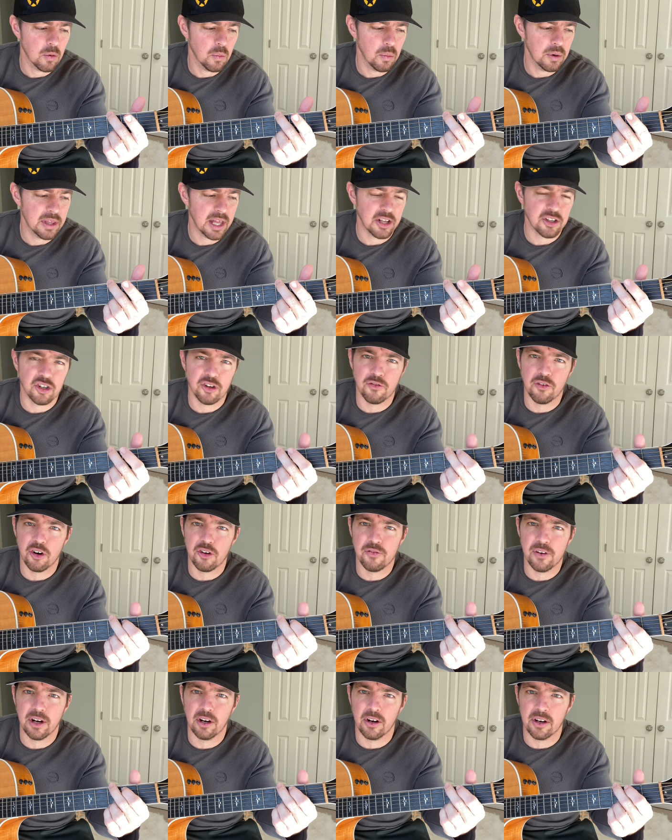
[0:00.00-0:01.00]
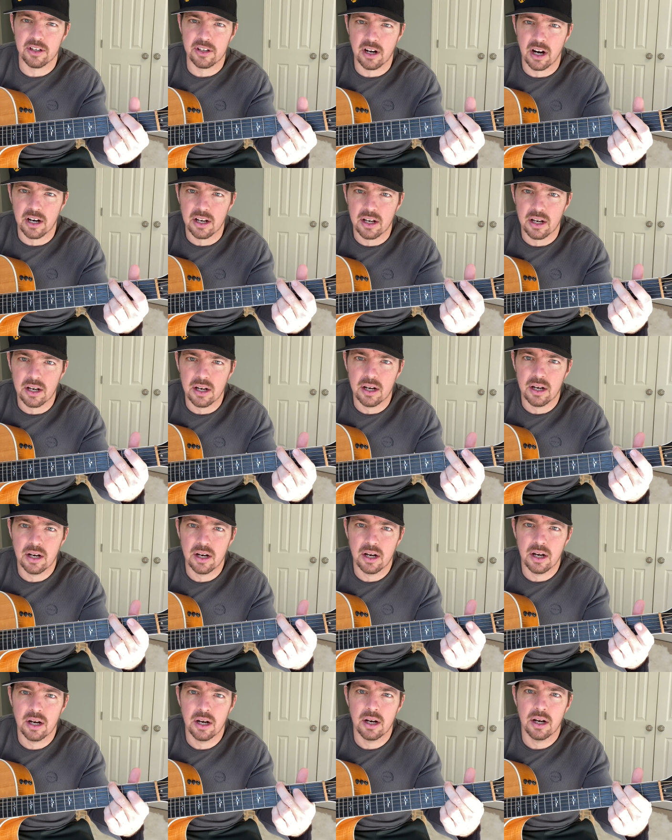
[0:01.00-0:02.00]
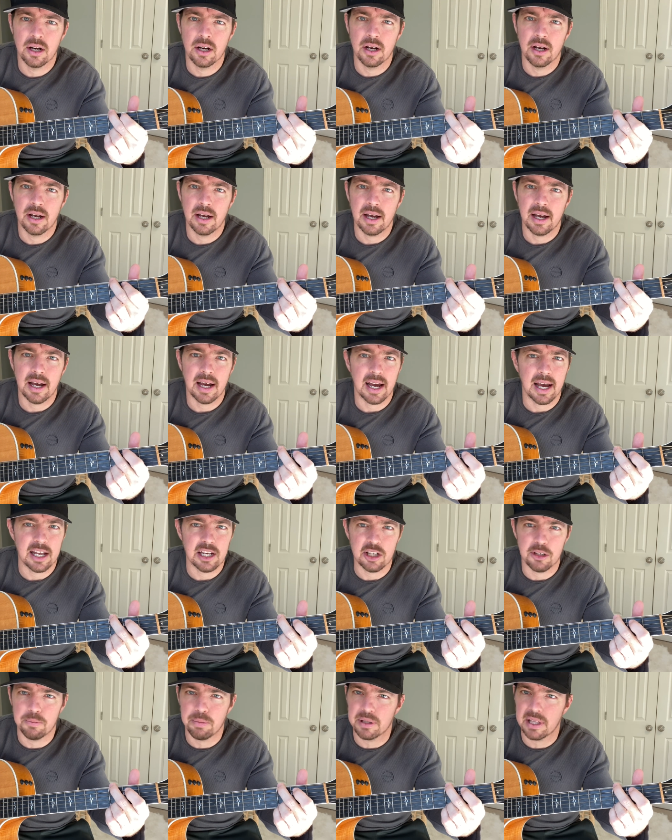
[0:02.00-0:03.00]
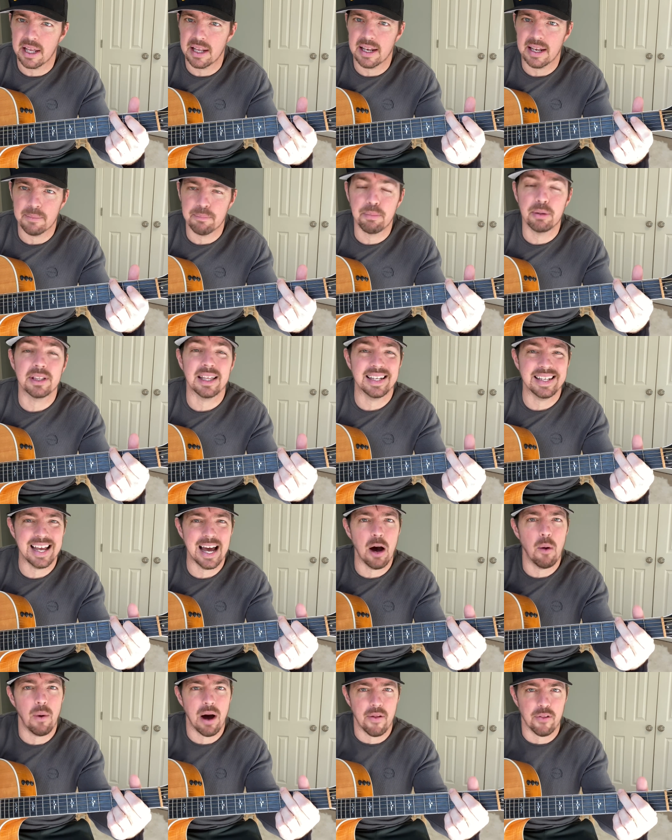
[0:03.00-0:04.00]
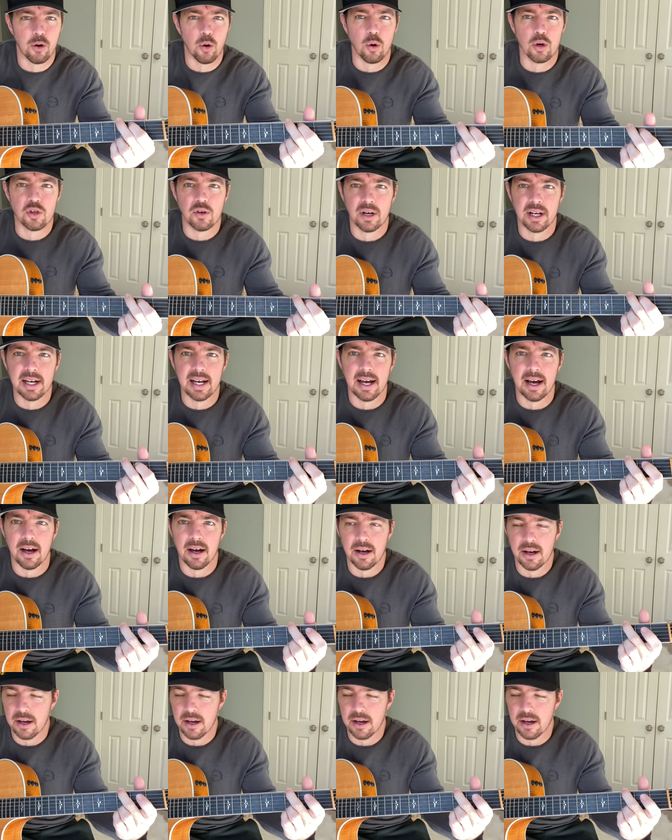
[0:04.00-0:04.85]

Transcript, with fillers: without your first finger on it, on it. and you put that put that down while the chord's ringing out.